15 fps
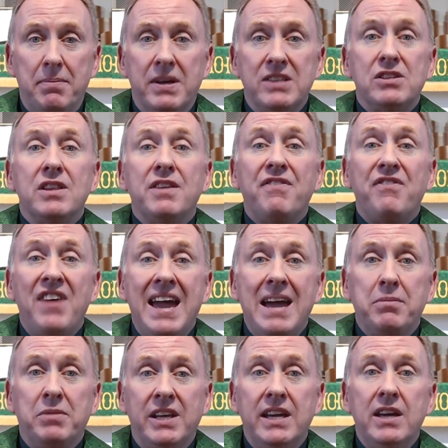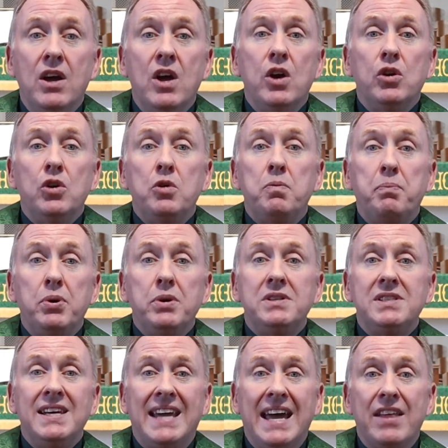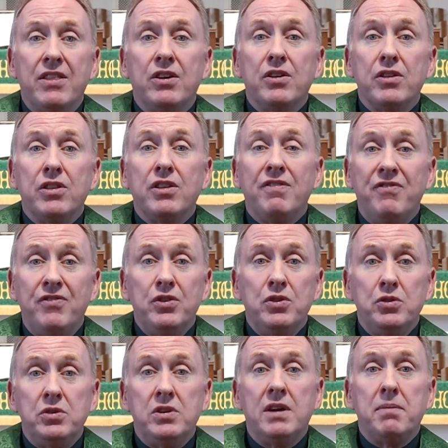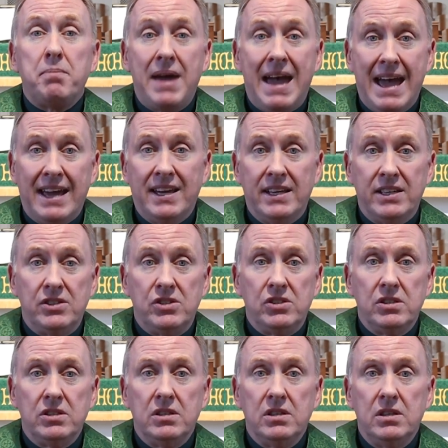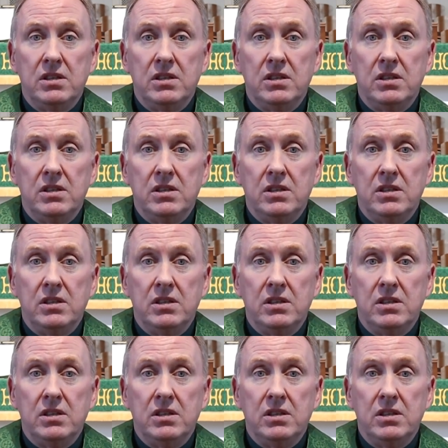but to the family who put together the food package."